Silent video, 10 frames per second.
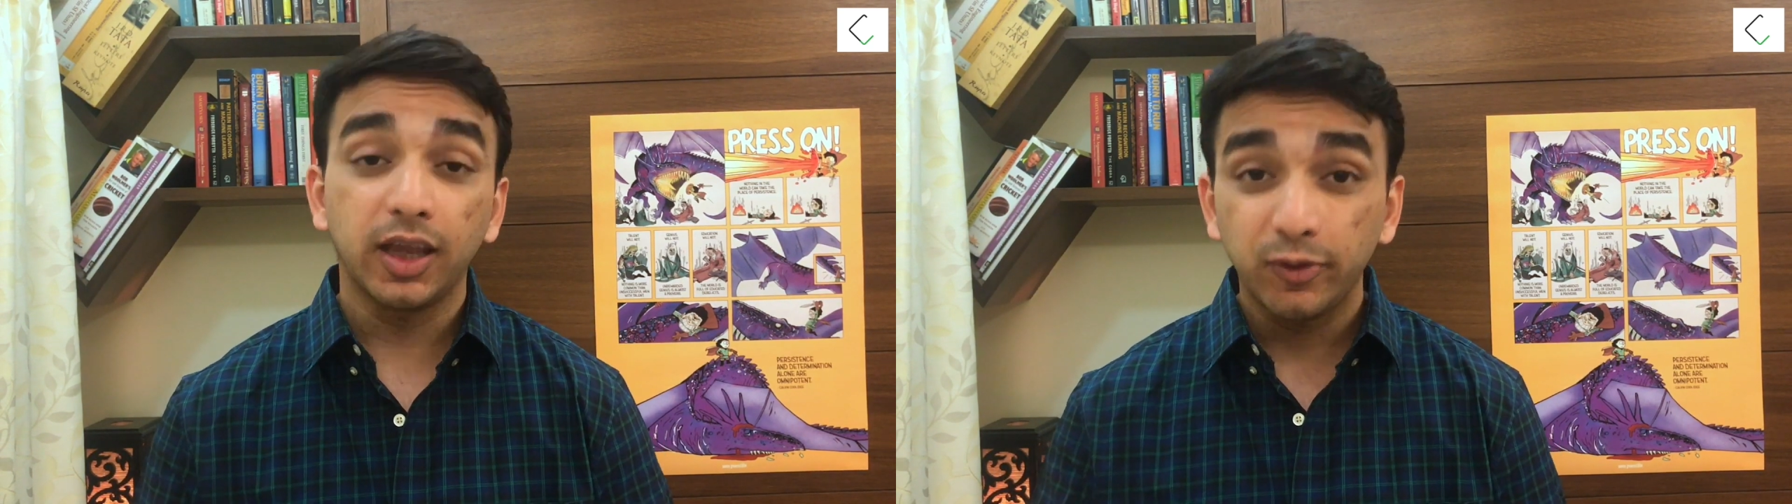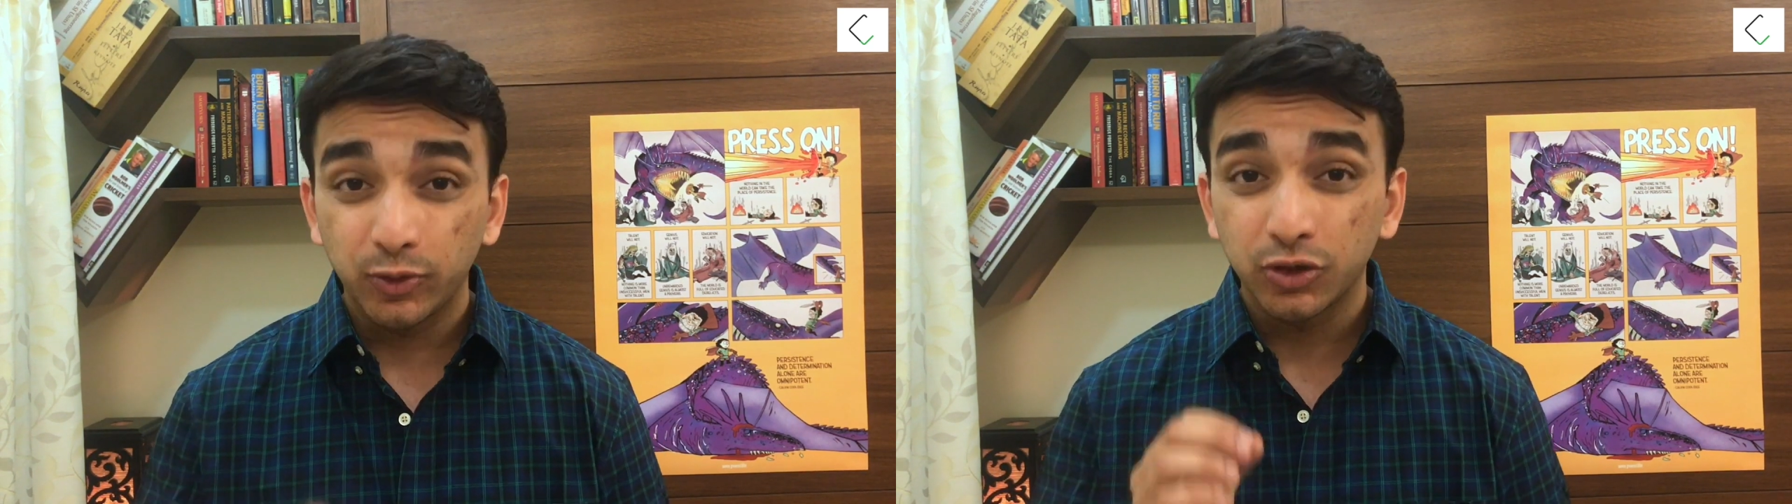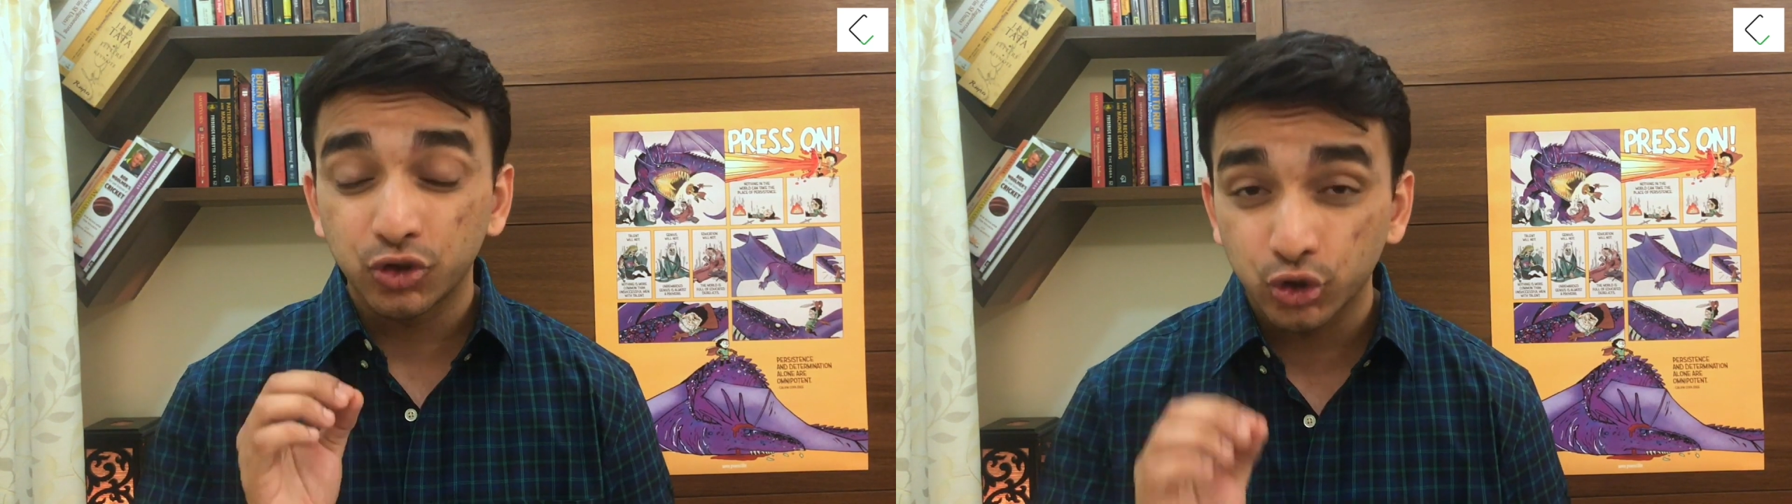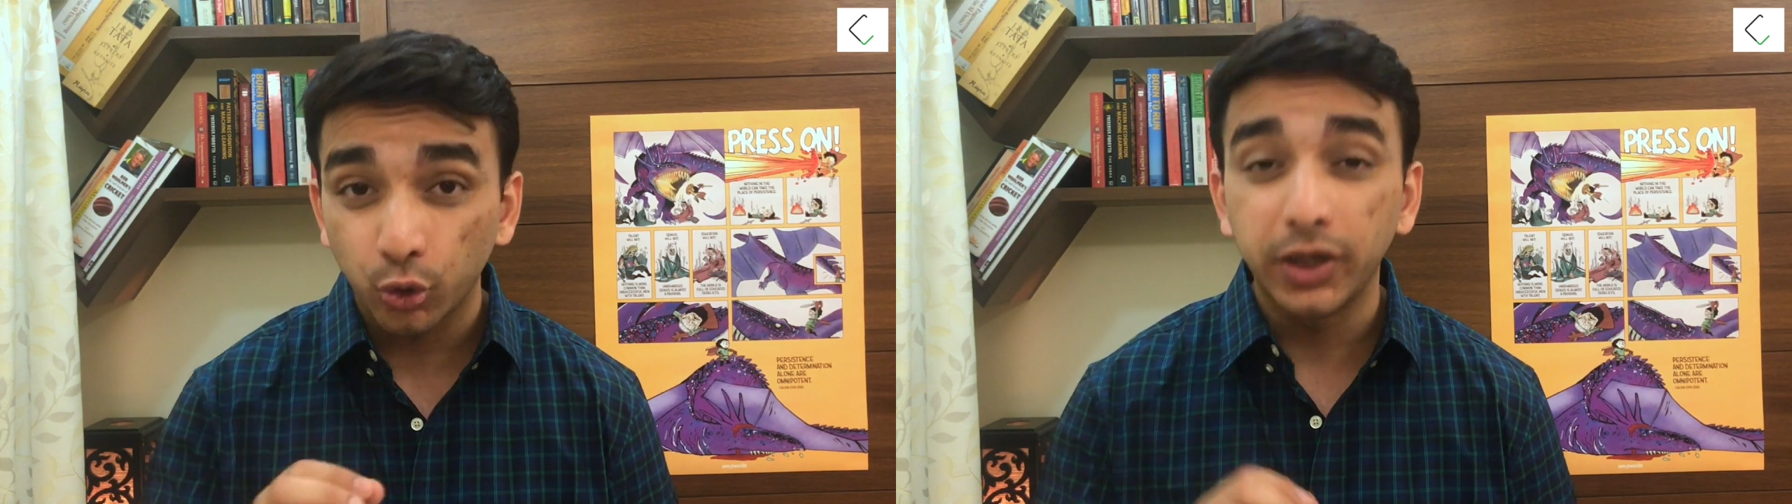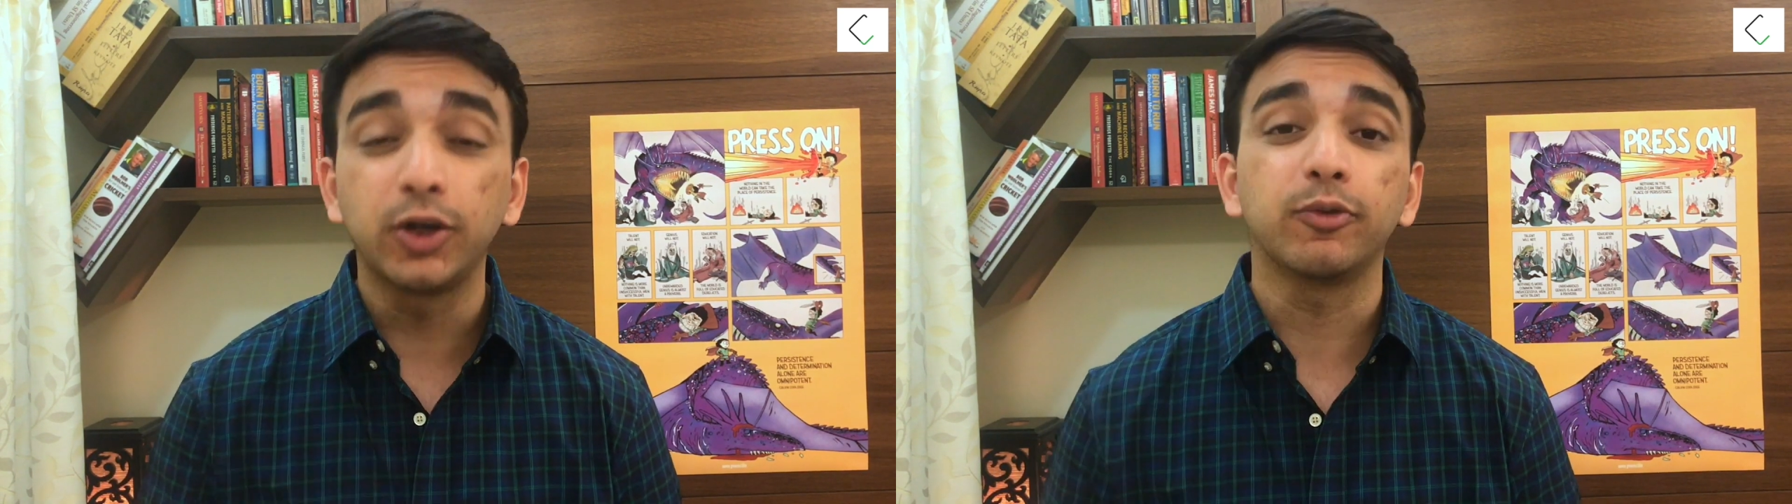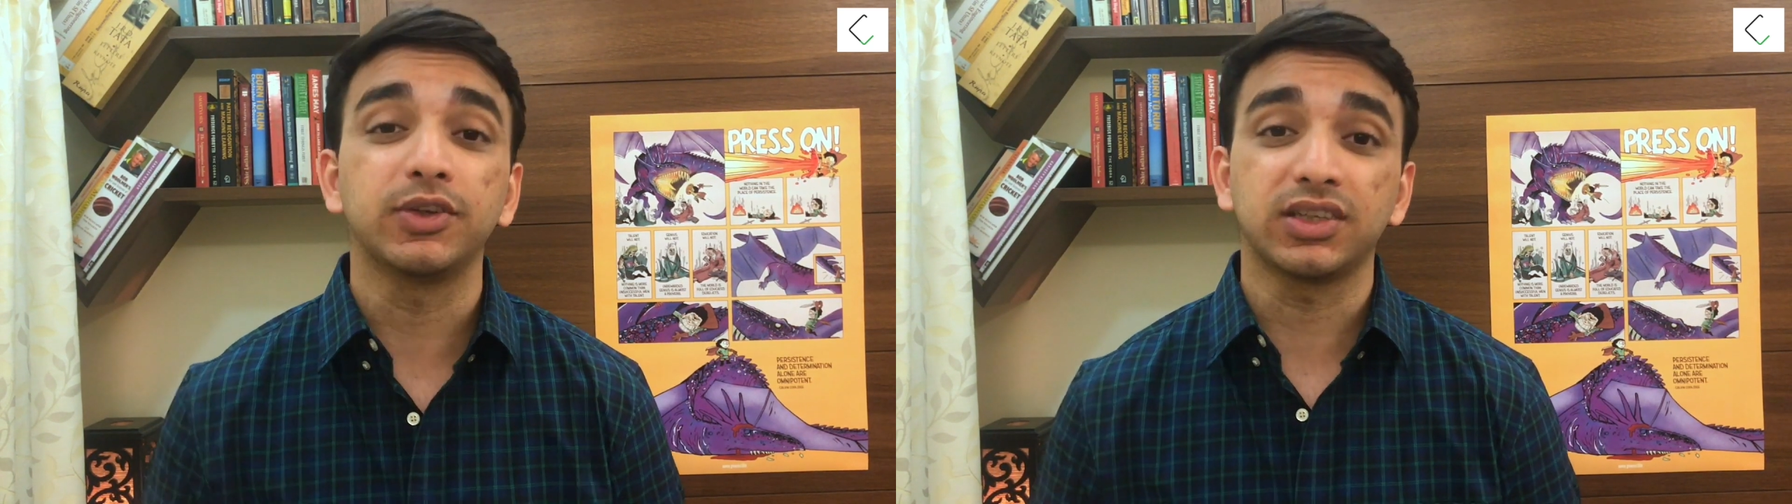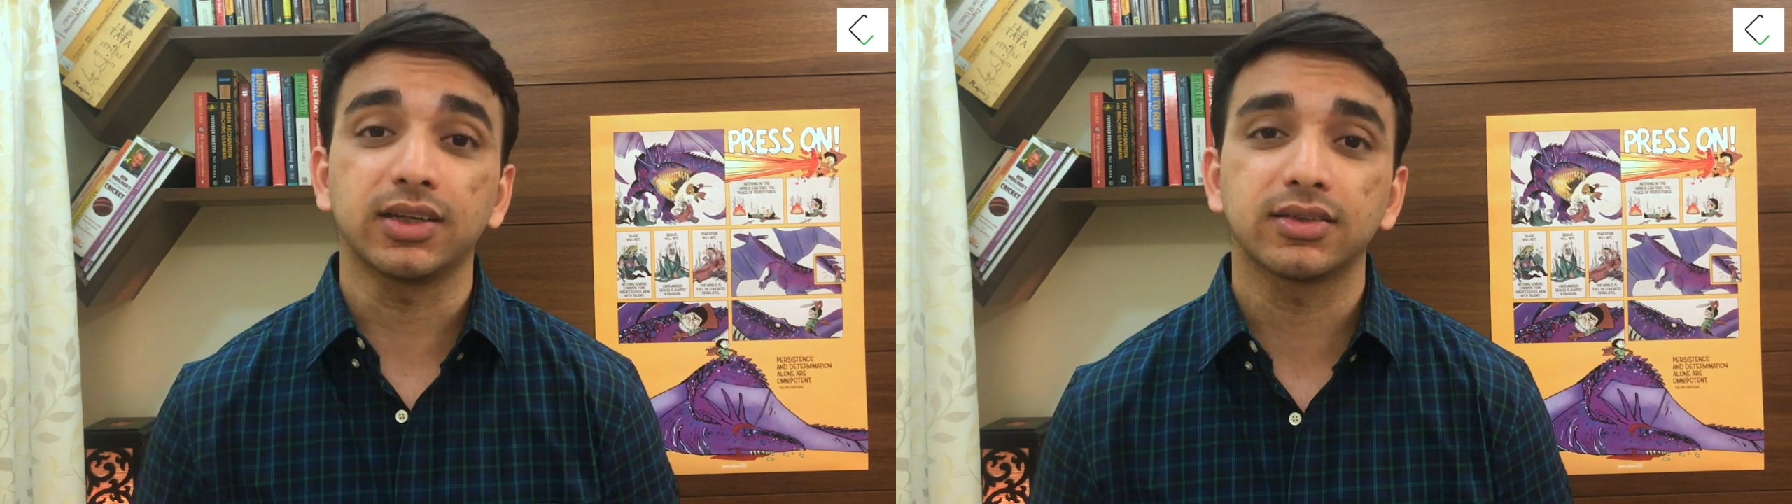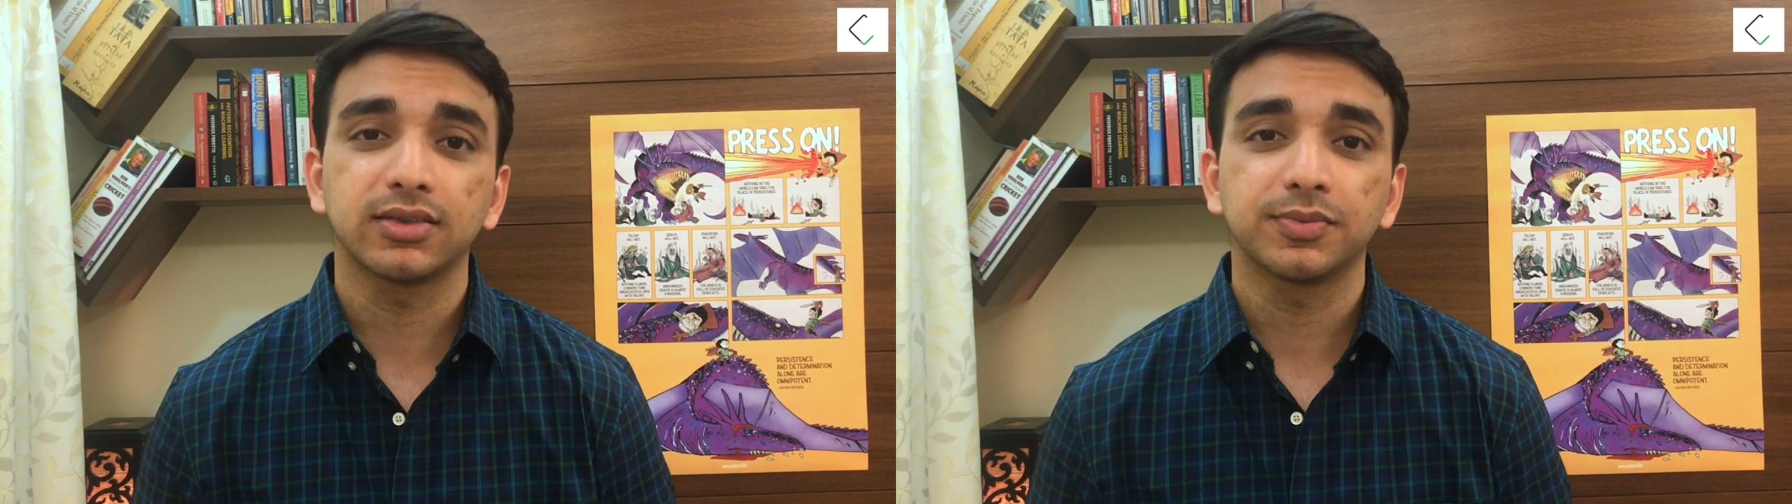if you're so into
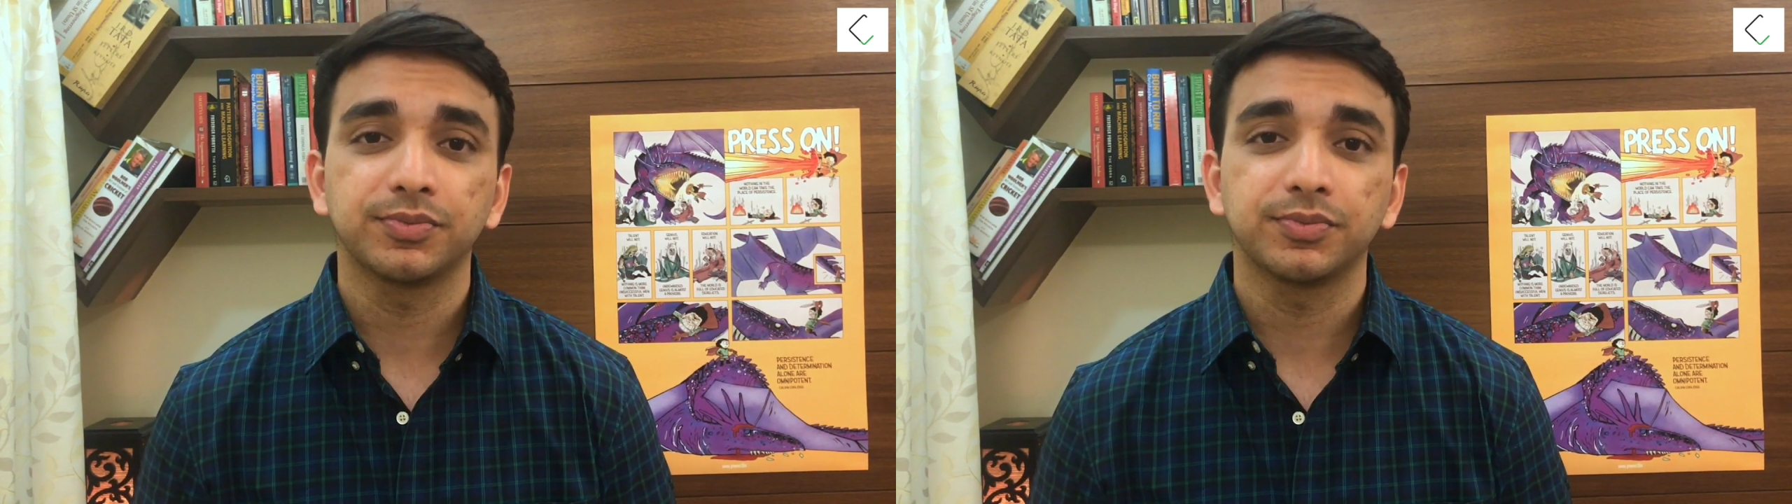physics.